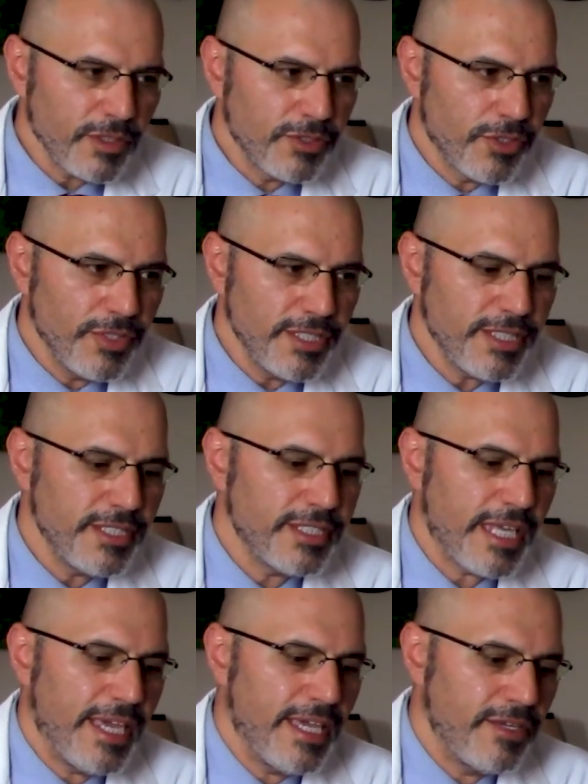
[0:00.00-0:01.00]
So this
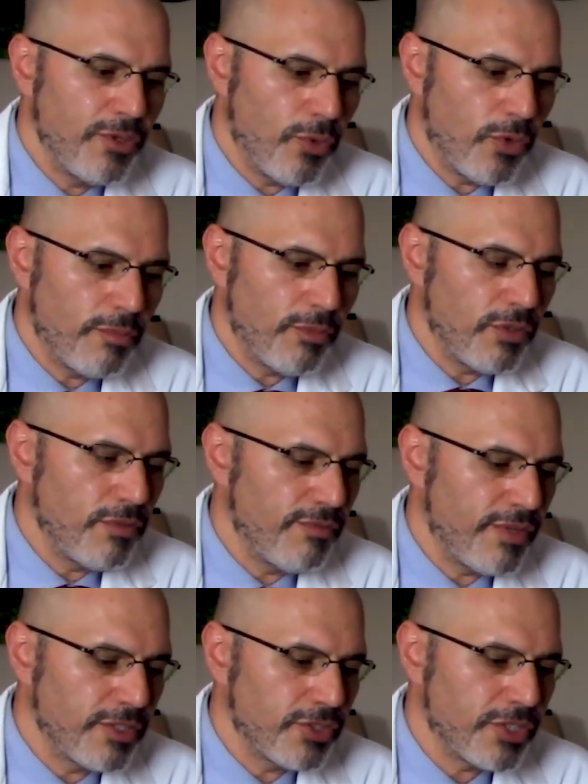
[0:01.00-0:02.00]
is a normal
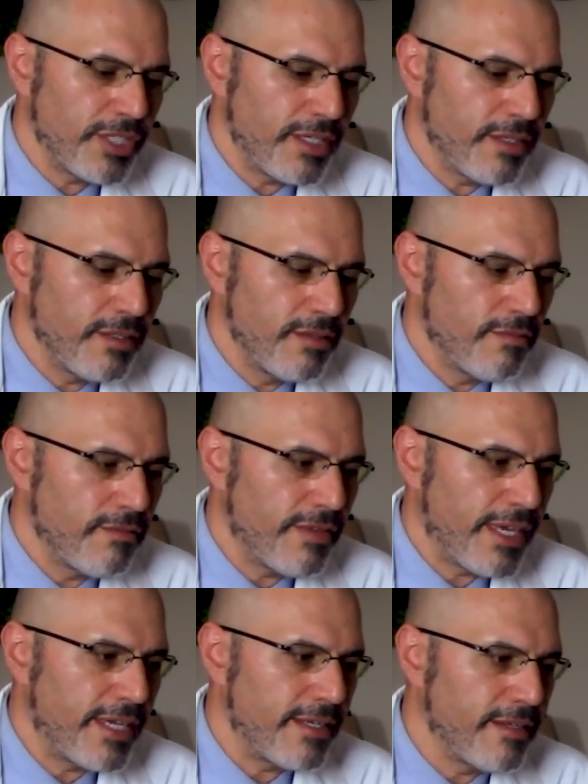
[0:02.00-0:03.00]
functioning
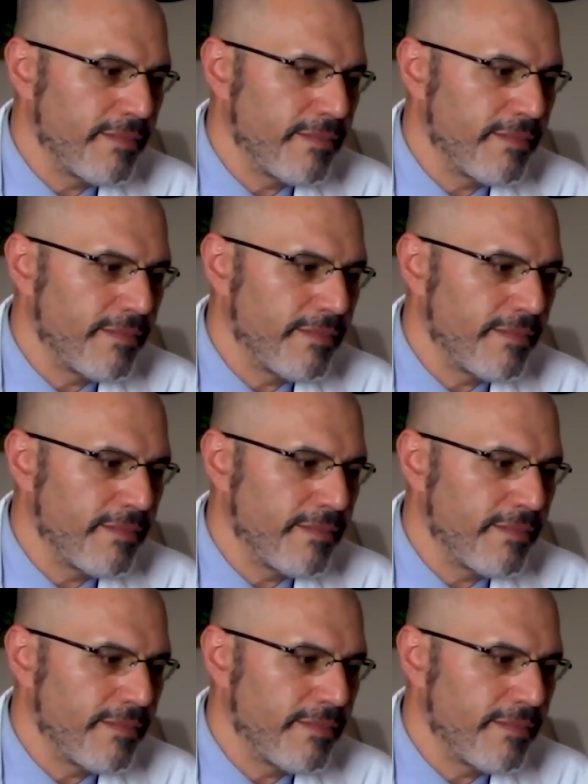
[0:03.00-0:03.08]
vein.